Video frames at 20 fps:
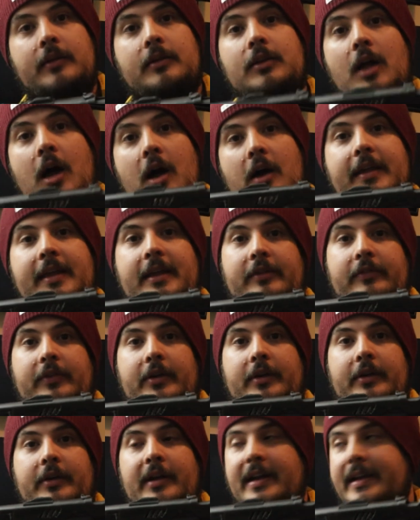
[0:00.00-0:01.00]

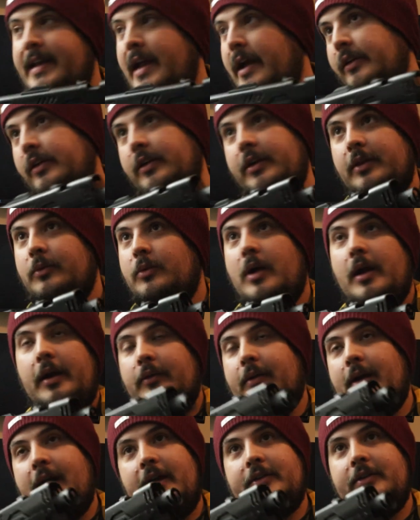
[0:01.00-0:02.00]
Lawgiver. Now you can run
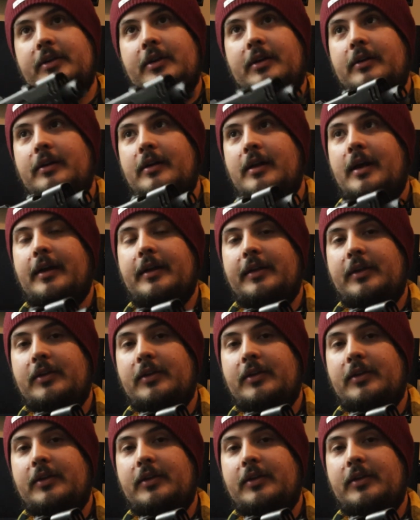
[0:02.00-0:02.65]
around your